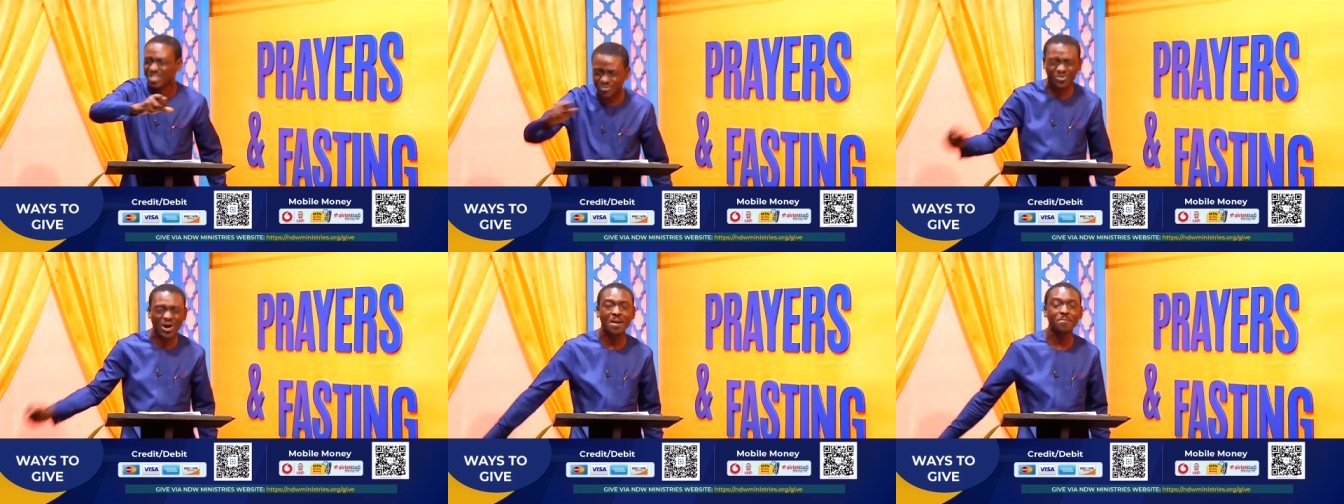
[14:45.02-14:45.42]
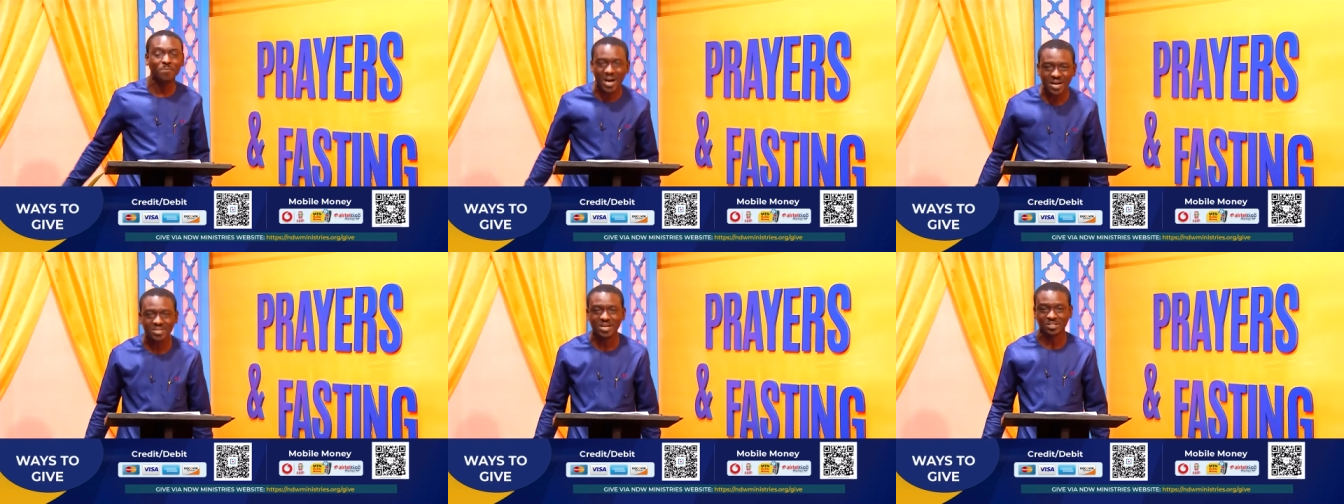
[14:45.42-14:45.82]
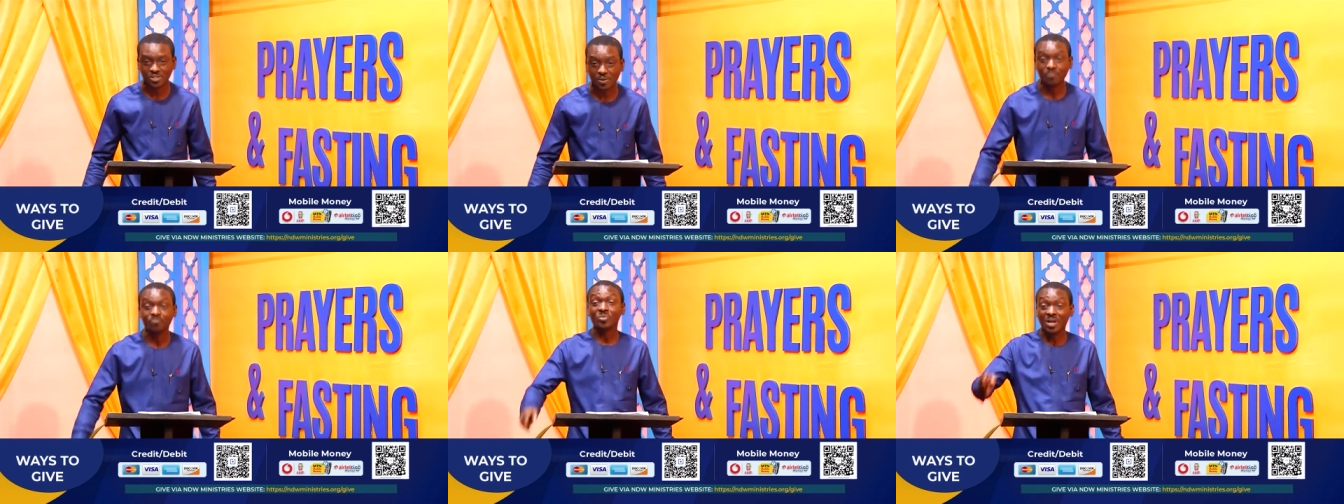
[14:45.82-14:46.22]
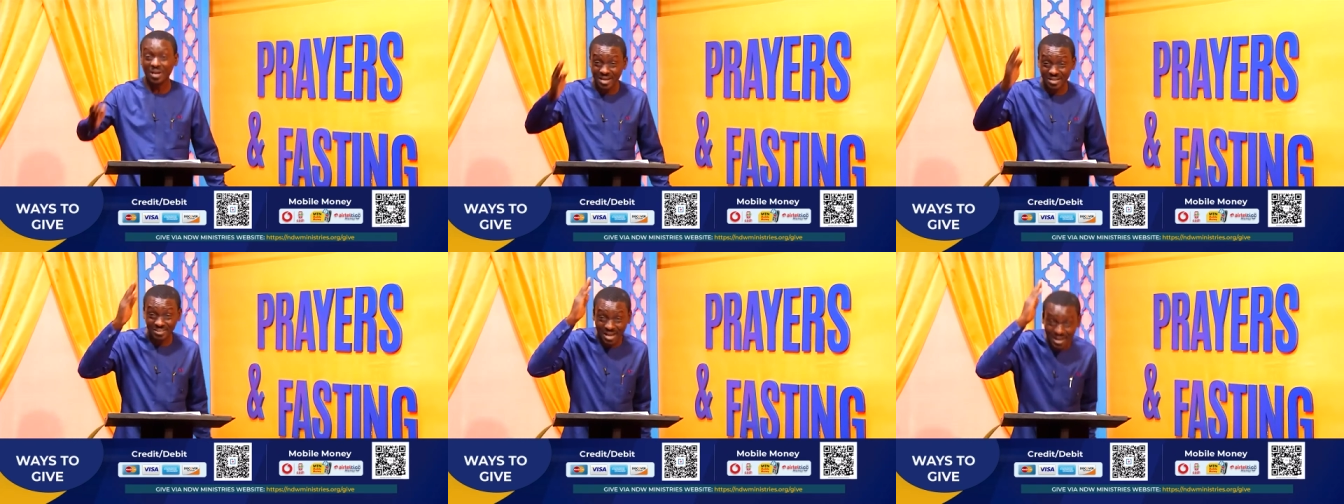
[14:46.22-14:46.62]
divine mandate
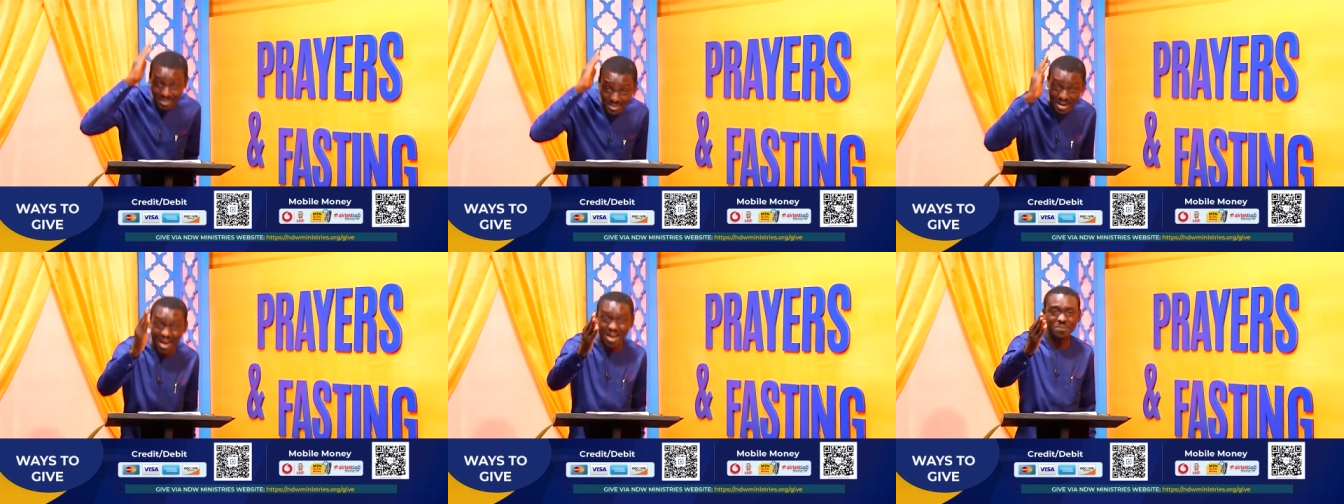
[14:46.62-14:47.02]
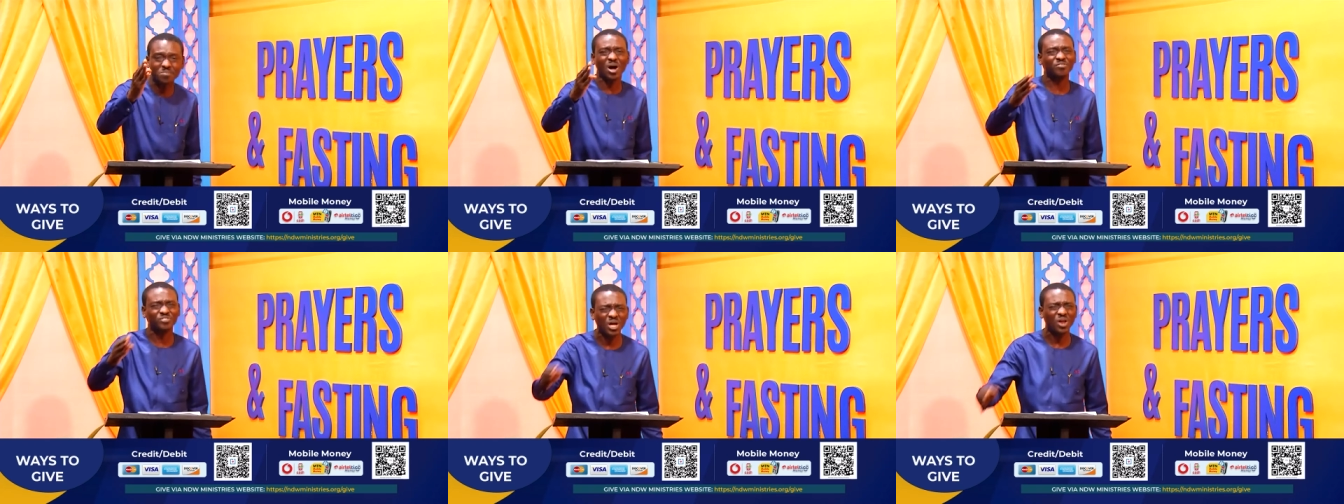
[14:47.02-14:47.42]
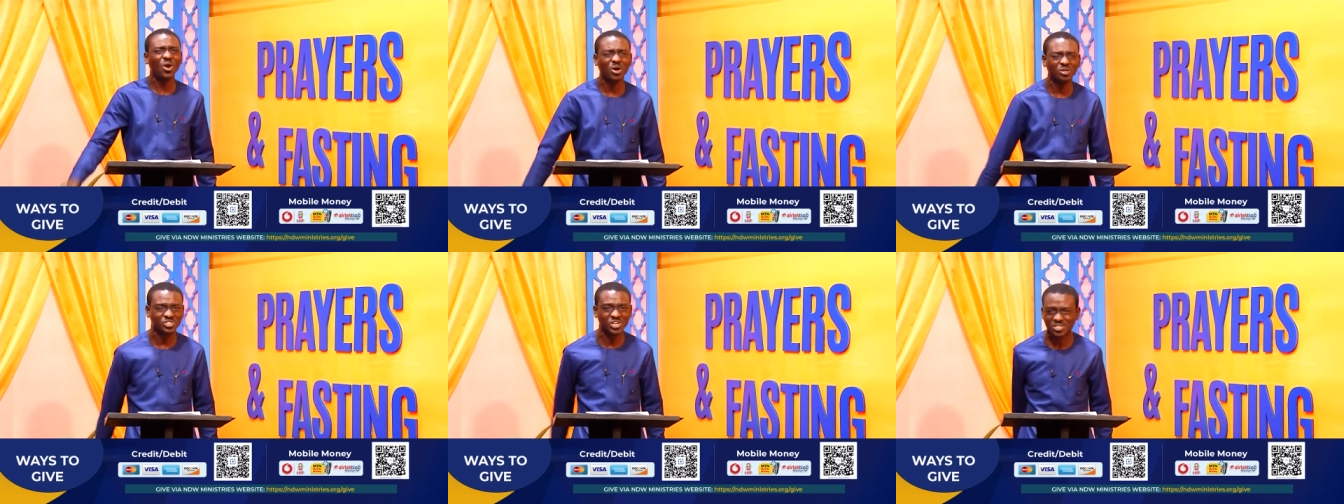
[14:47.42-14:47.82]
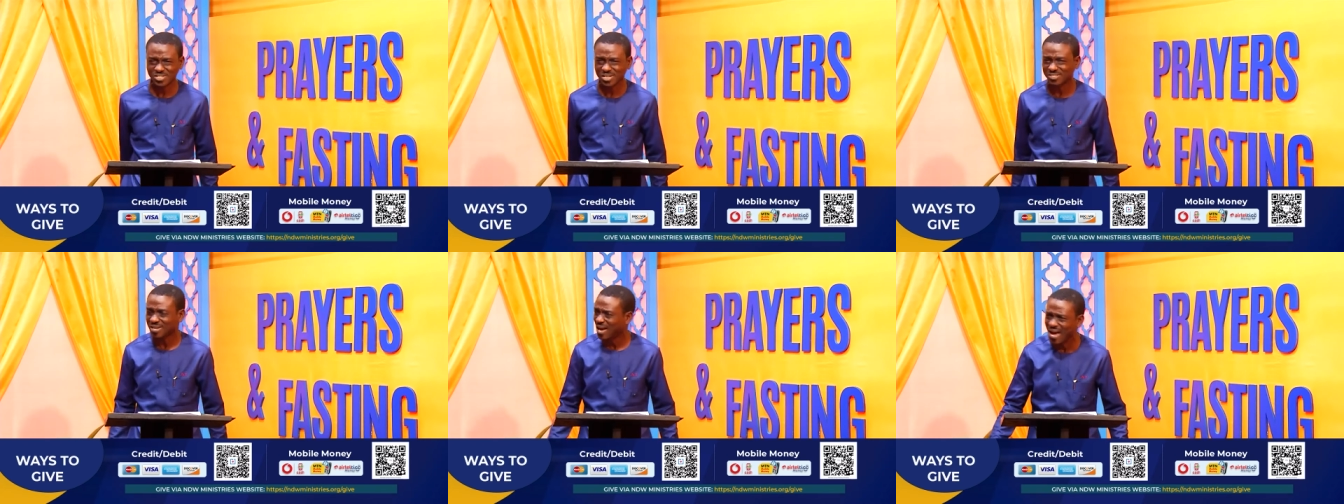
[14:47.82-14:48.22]
in the name of the Lord
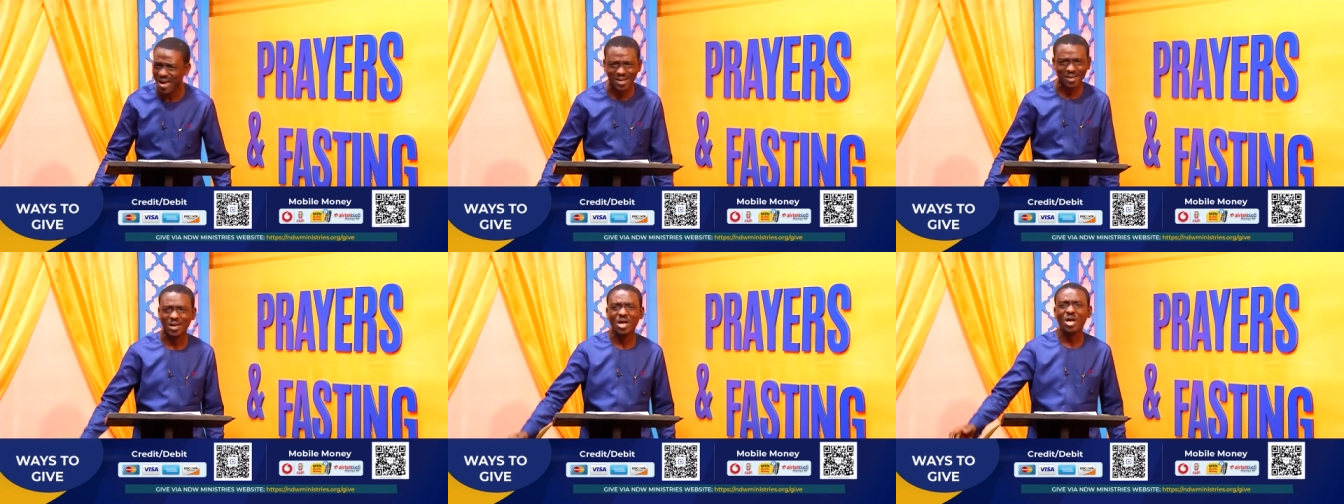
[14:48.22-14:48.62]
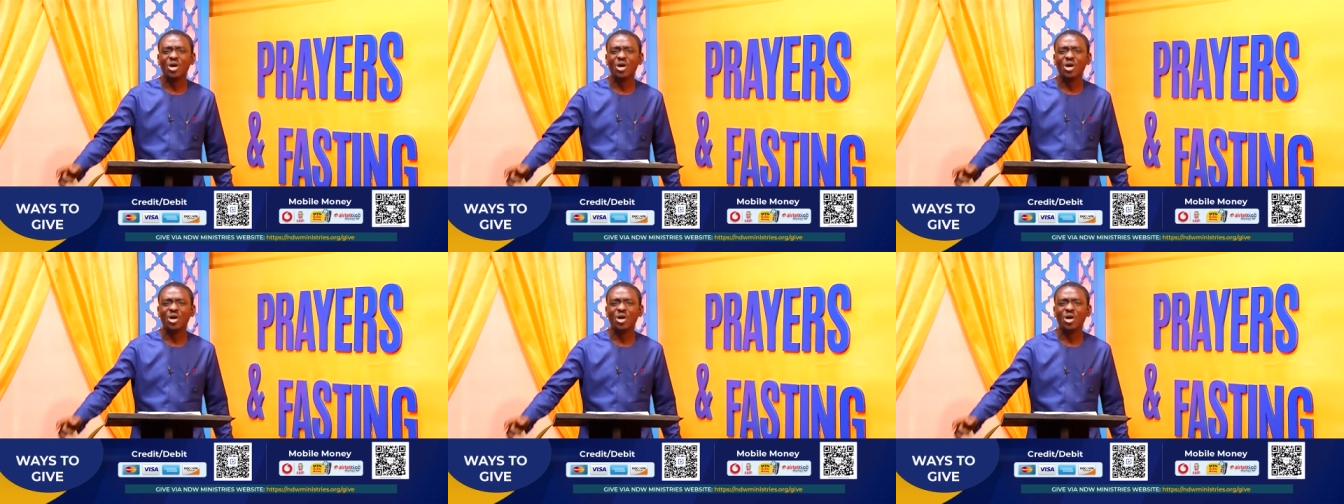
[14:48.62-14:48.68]
Jesus. Hey,